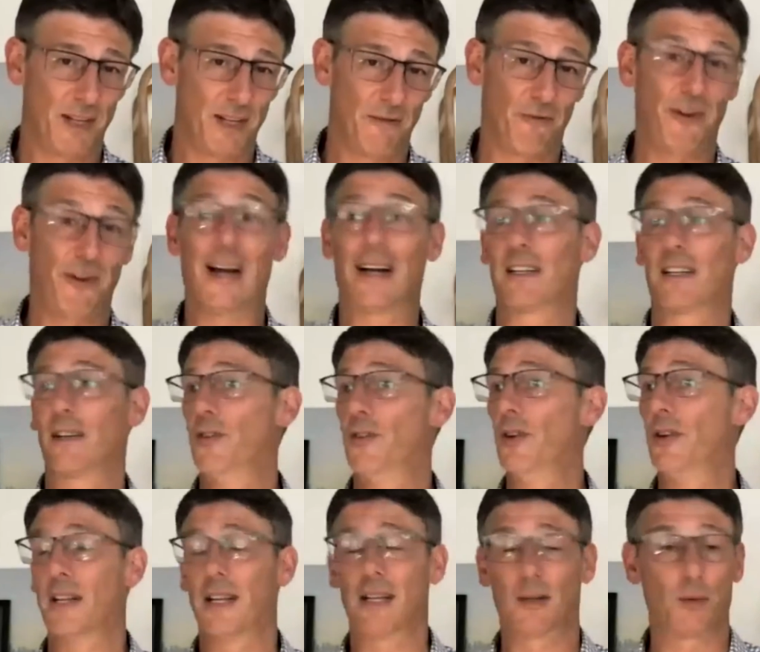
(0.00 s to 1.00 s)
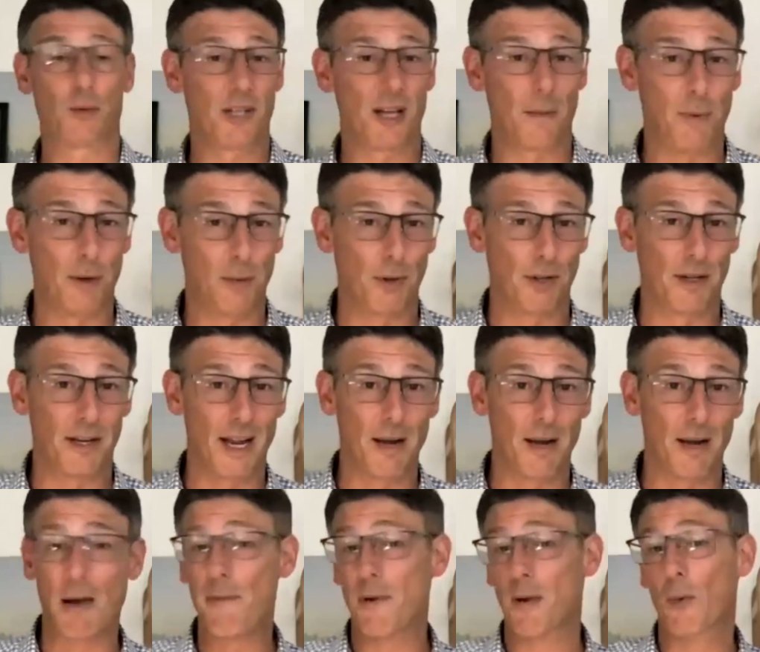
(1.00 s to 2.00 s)
In fact, if you connect with 10 people a day, it
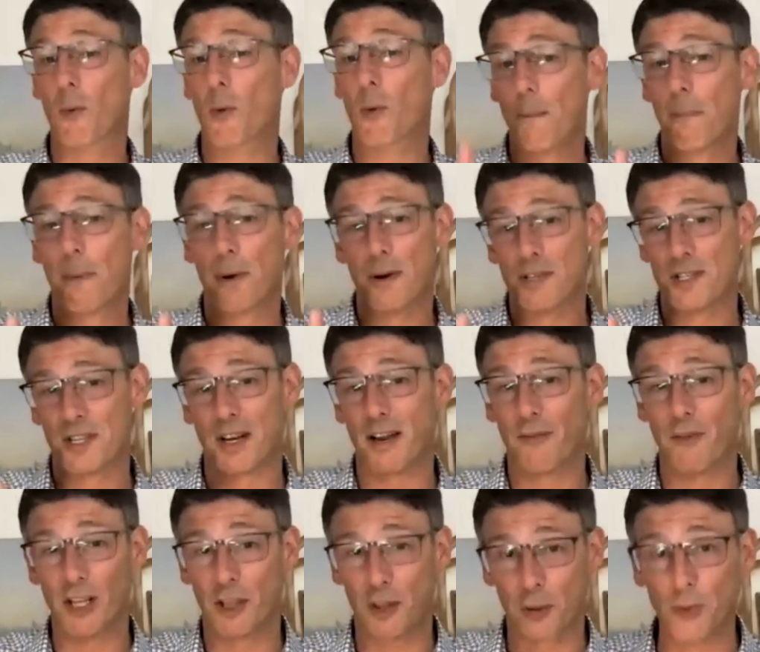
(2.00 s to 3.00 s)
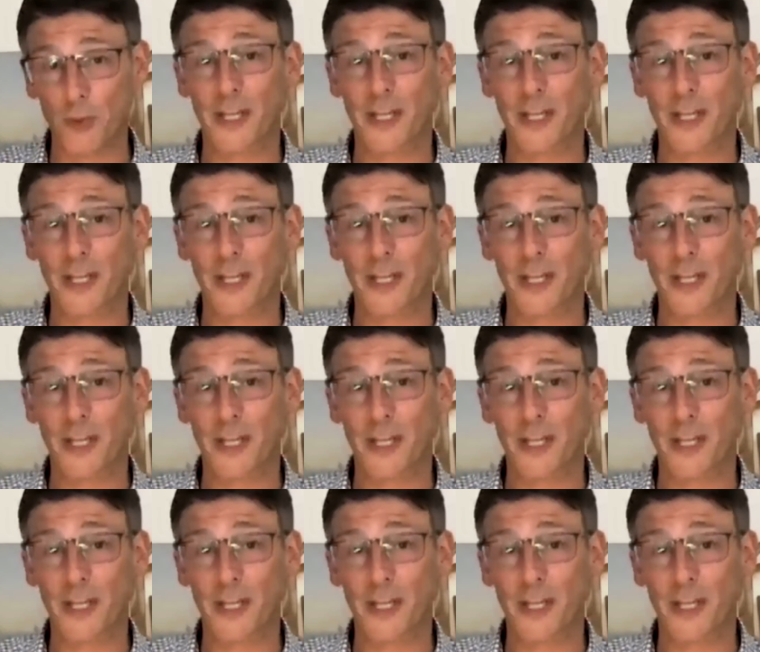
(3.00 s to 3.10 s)
might be one person every 3